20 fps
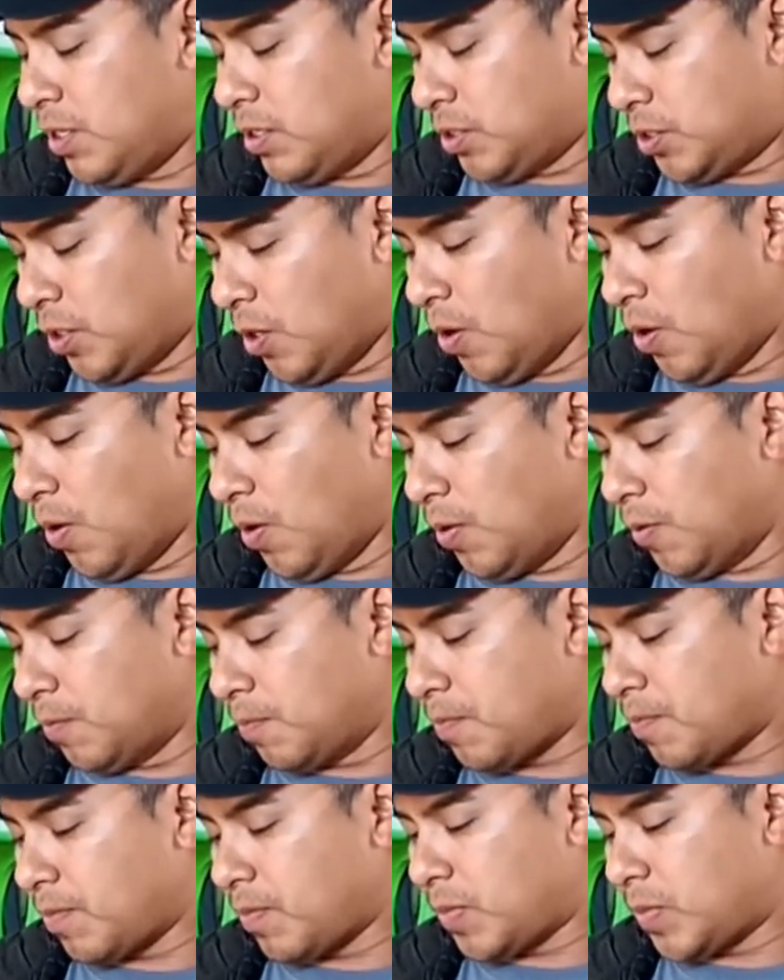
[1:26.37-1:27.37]

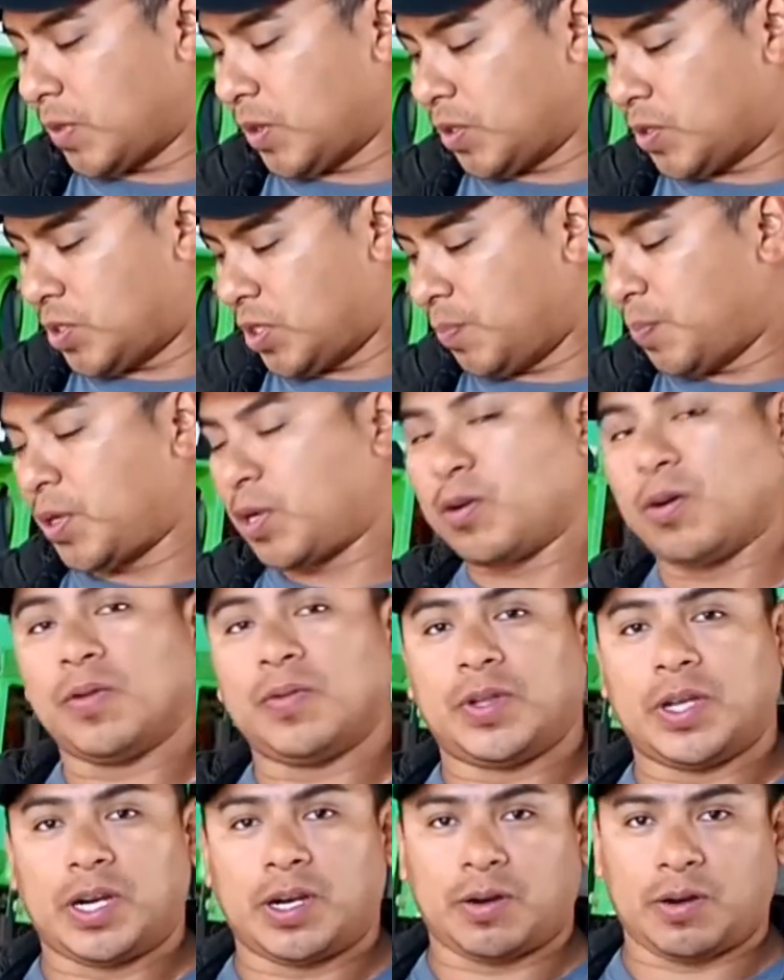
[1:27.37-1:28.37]
So typical,
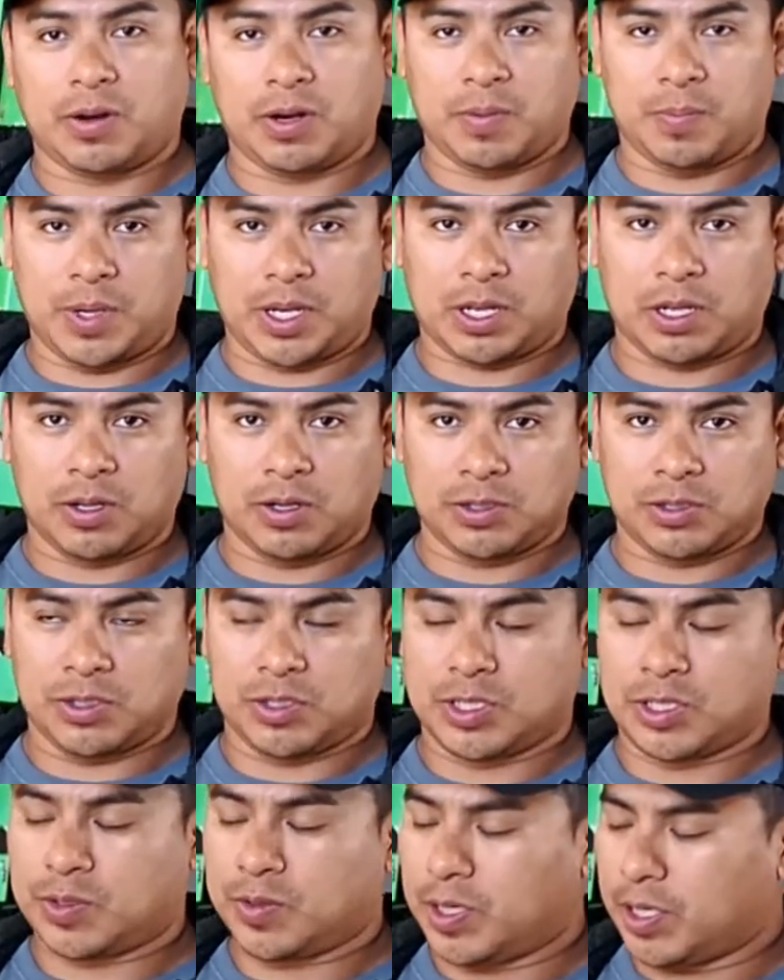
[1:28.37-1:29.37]
they're going to be close to
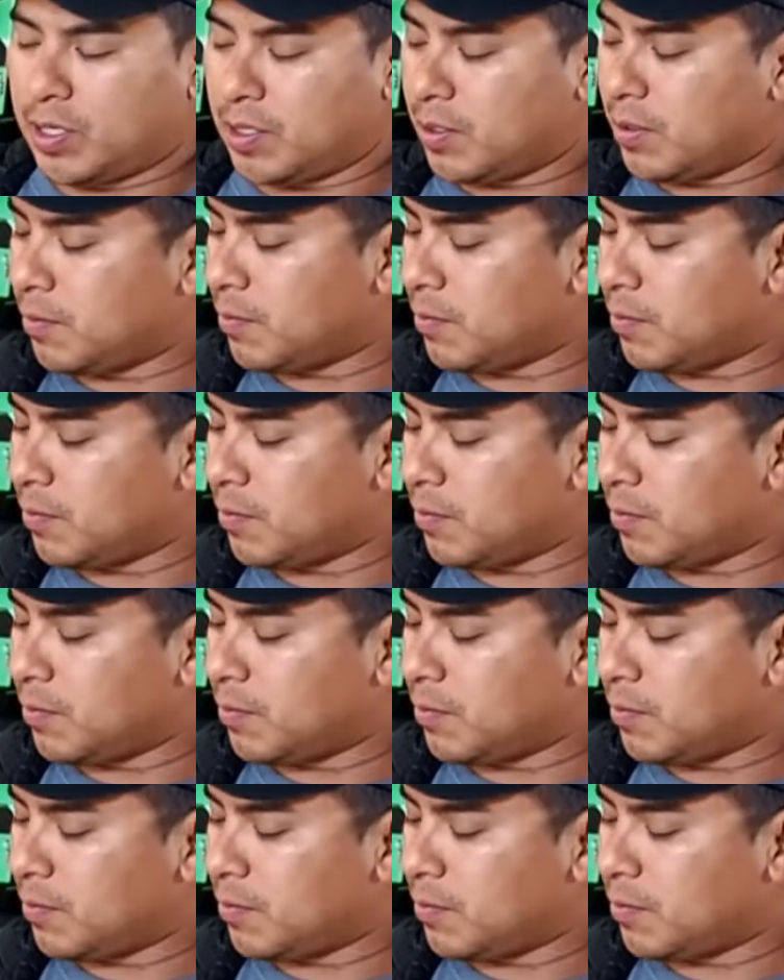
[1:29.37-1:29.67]
the street.